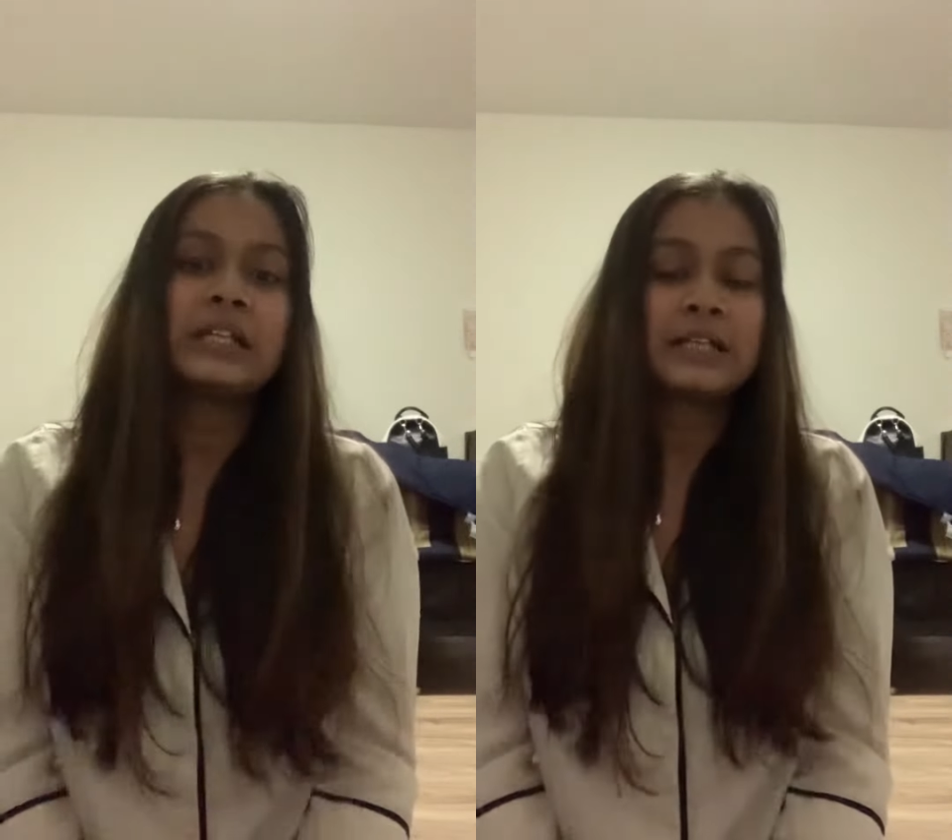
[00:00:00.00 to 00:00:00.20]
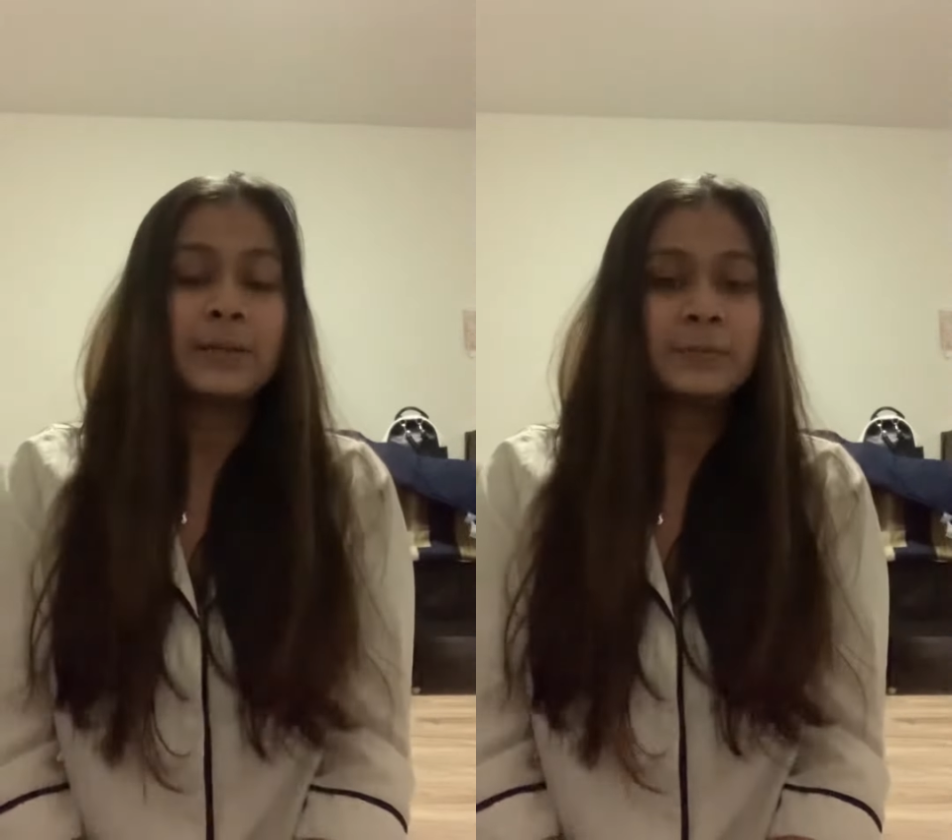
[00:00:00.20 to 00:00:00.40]

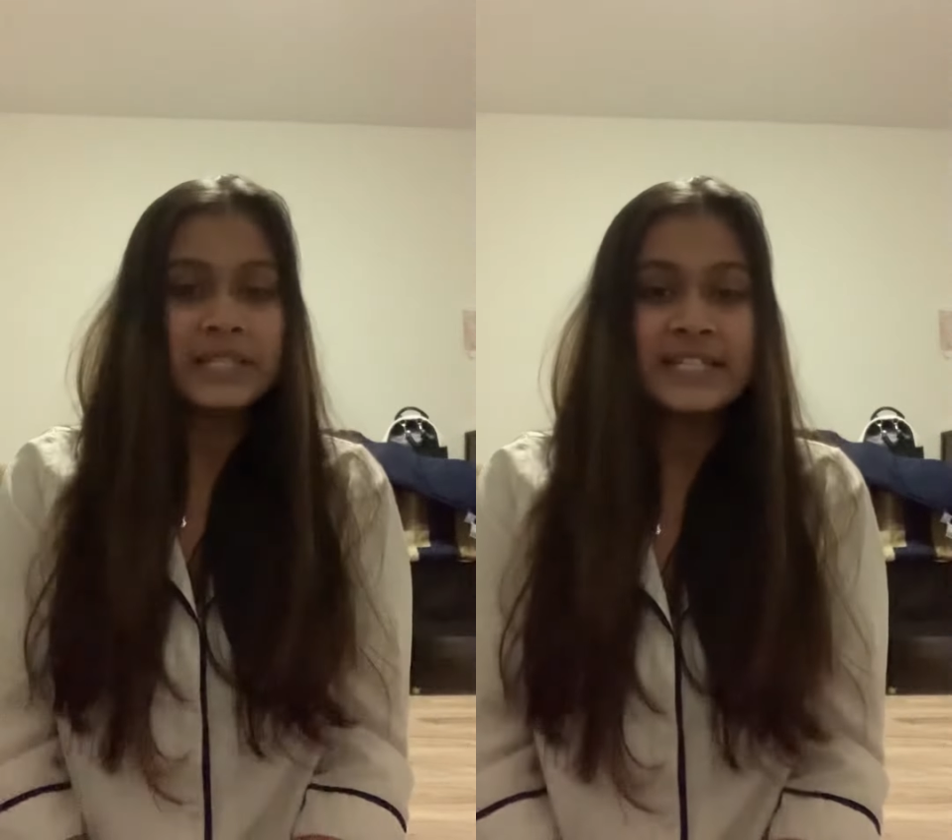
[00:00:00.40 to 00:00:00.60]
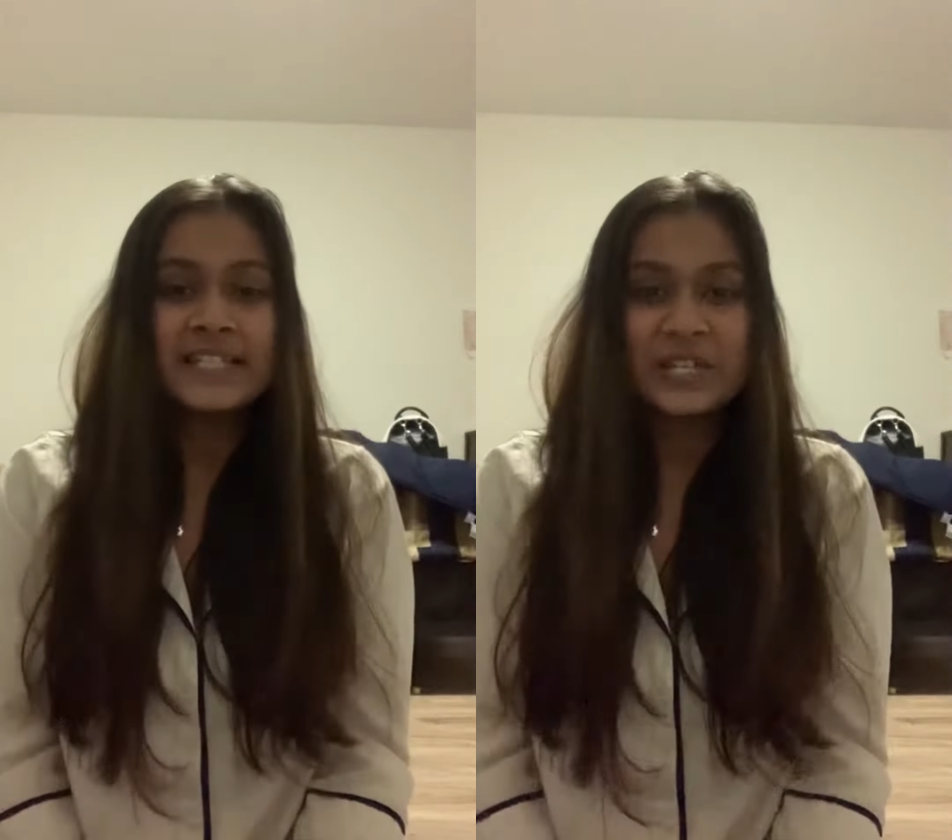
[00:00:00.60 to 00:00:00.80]

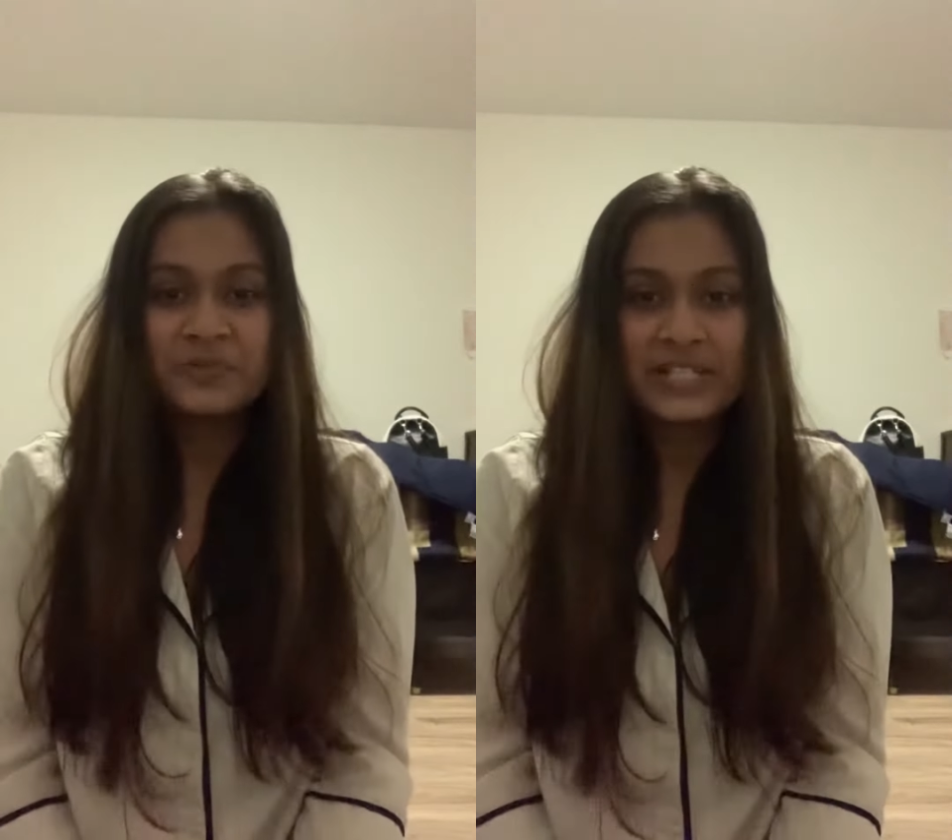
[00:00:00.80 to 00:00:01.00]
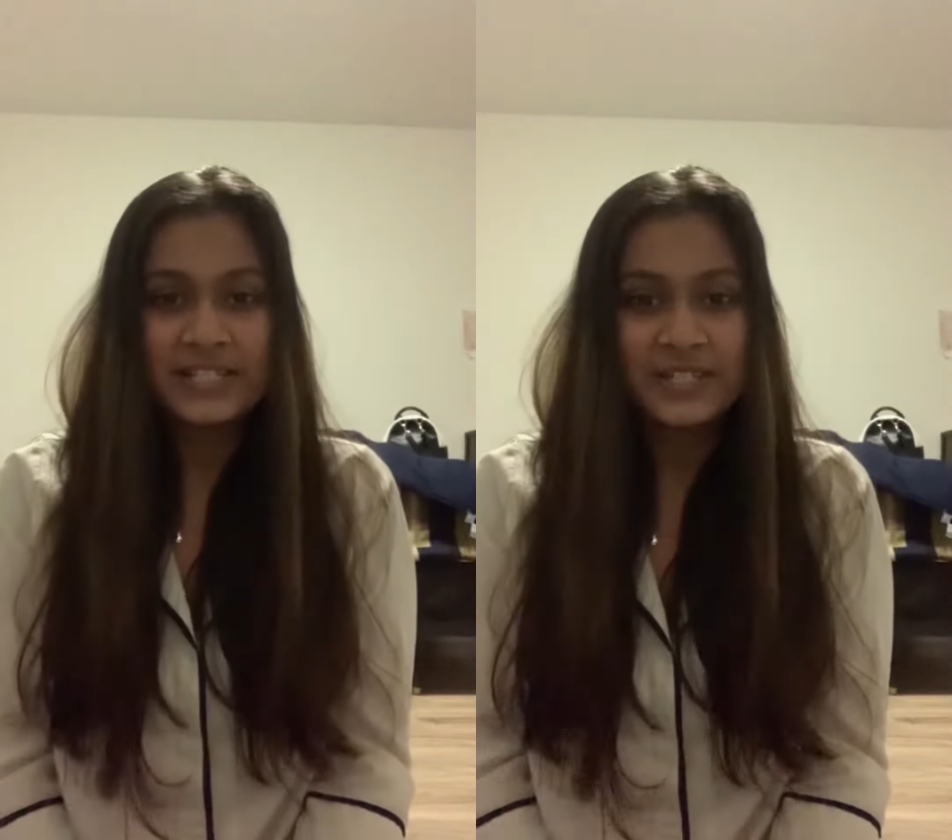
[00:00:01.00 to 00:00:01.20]
complete
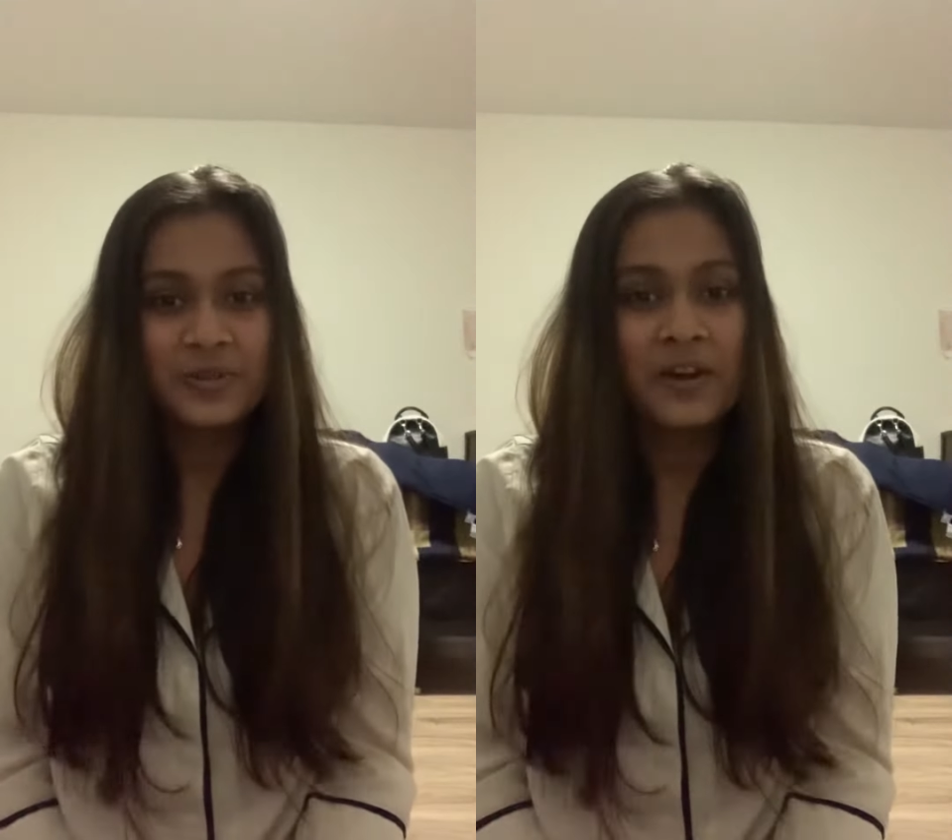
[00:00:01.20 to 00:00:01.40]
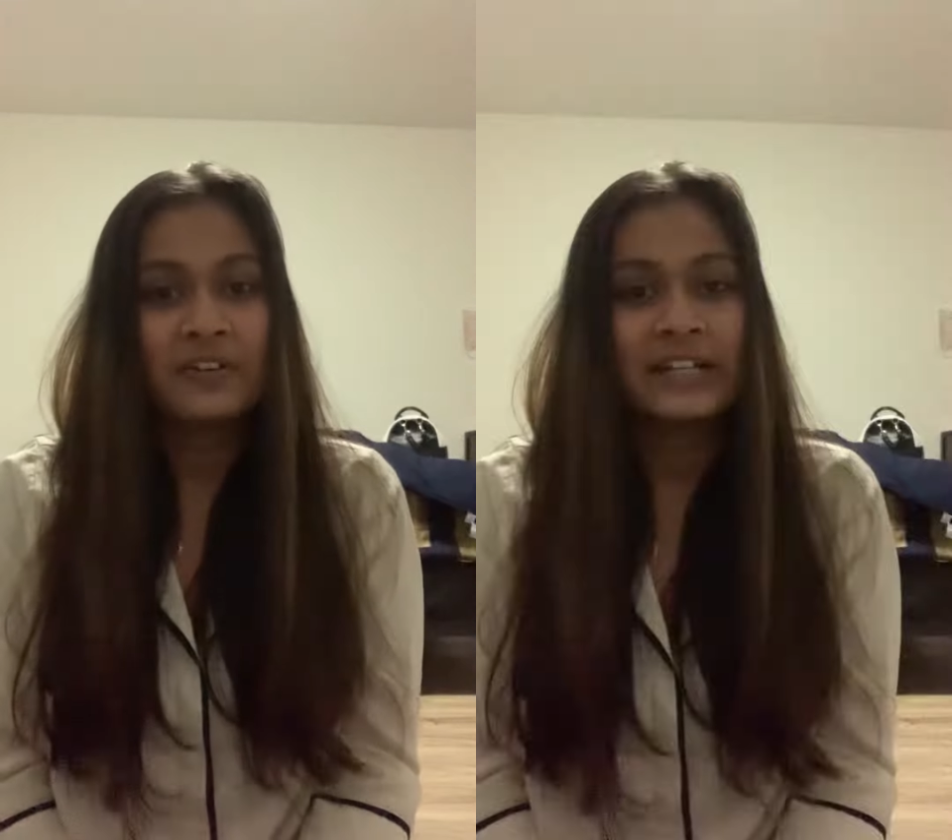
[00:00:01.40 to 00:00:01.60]
services to
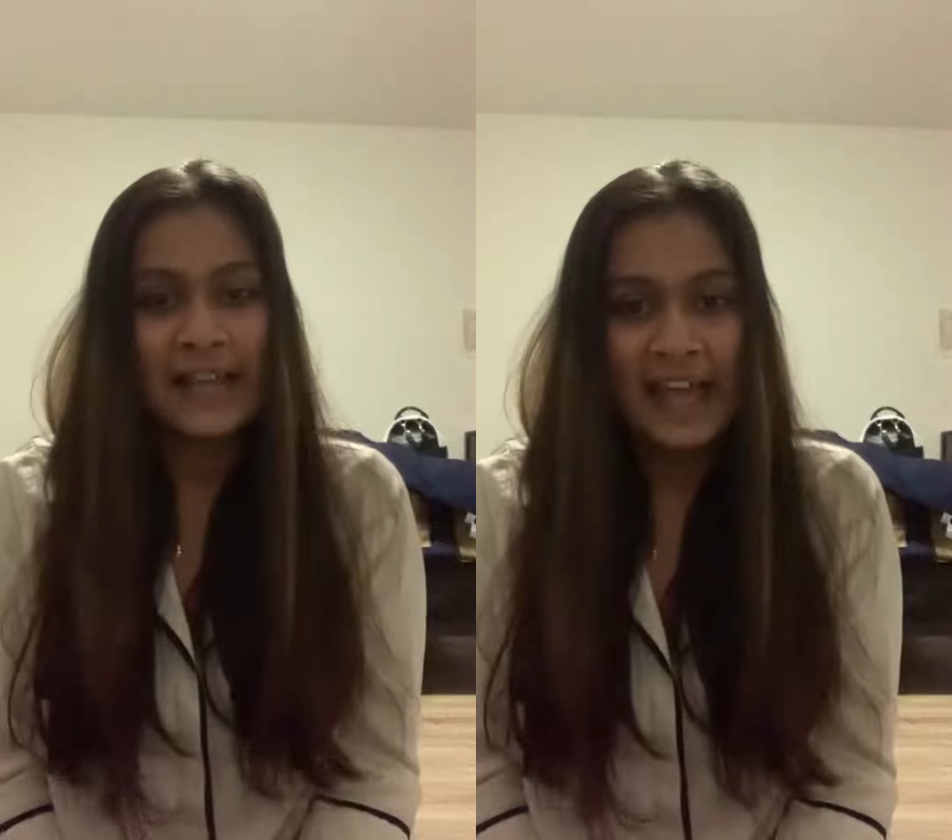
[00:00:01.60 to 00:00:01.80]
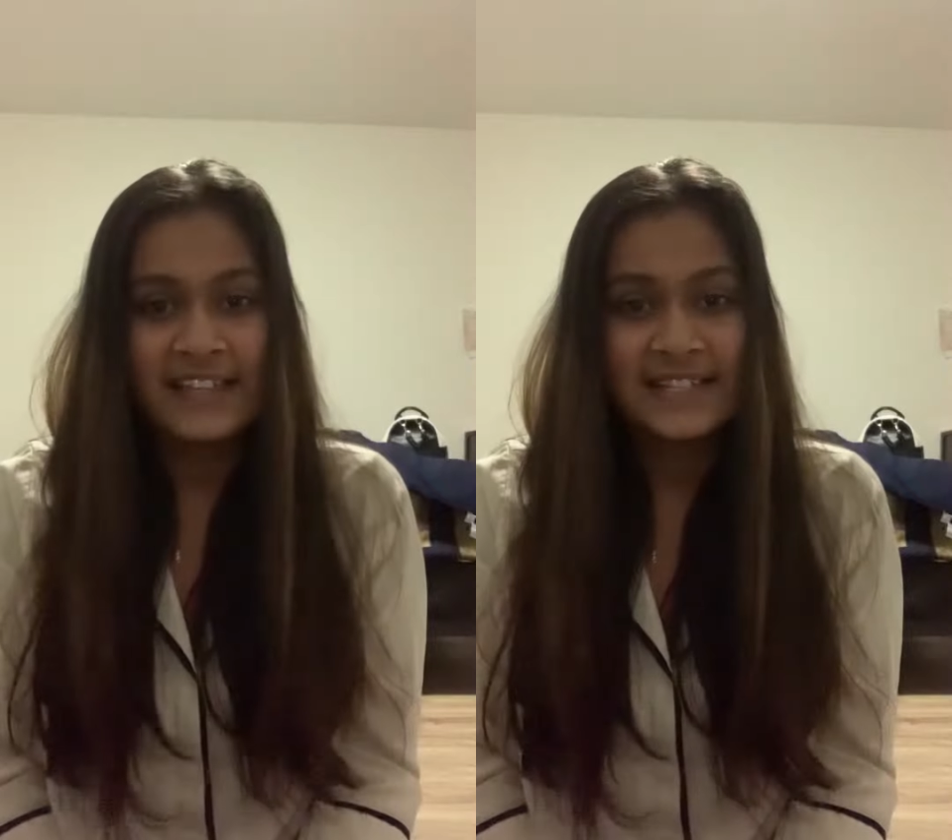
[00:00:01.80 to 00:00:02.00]
our
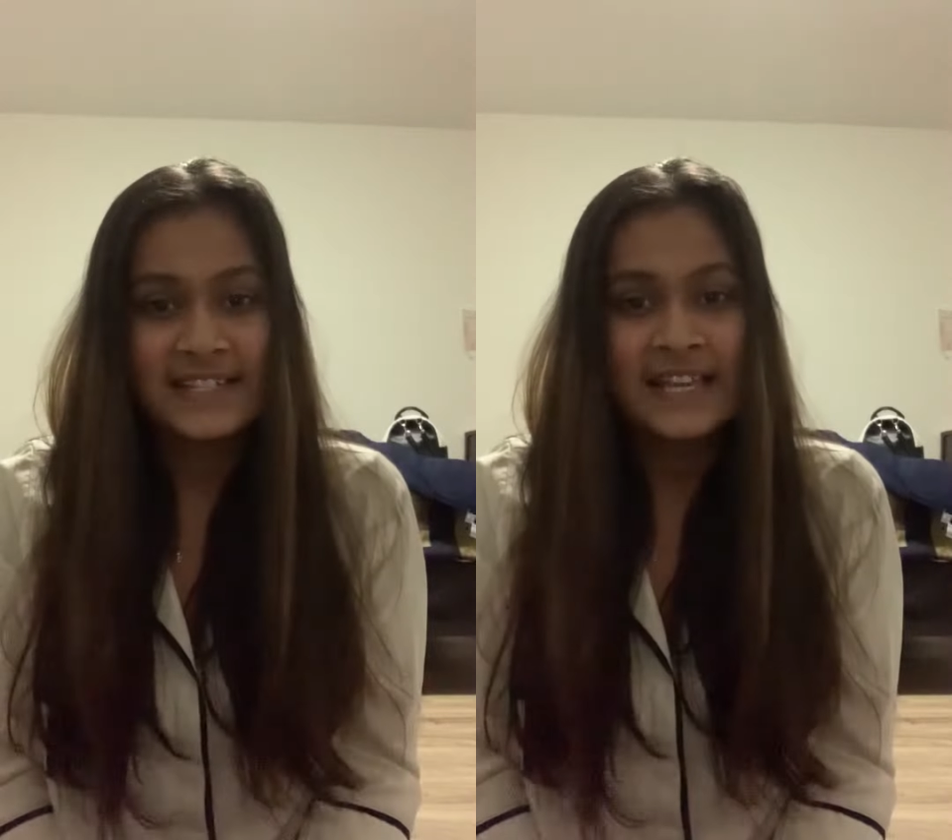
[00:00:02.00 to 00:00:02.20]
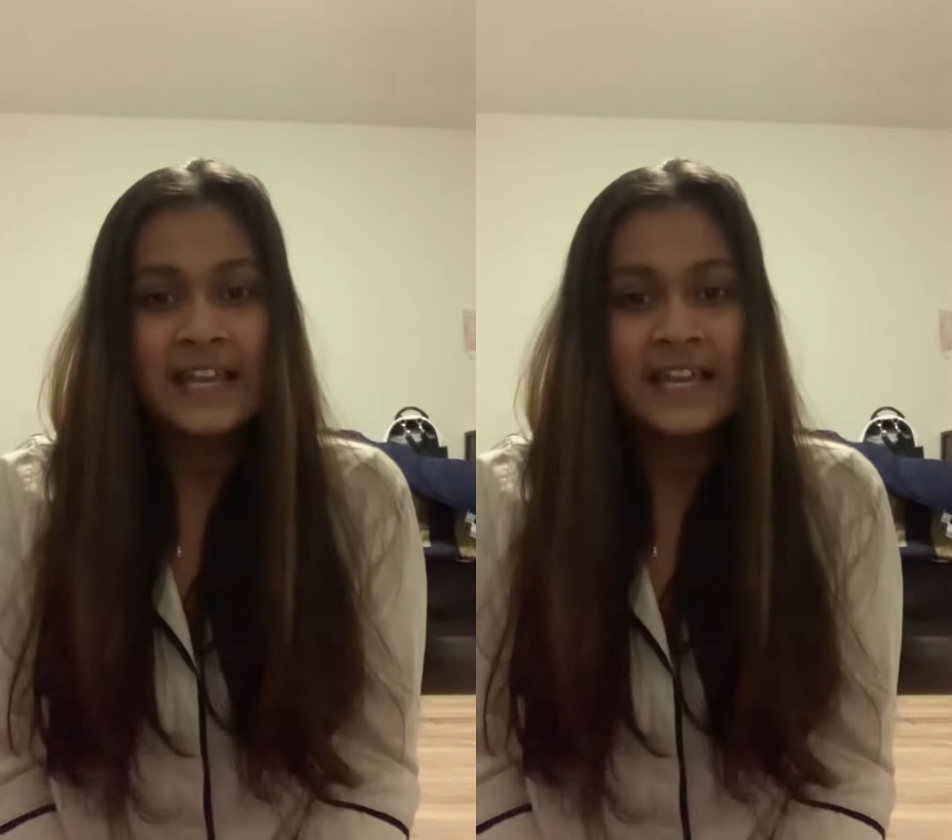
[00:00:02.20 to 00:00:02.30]
clients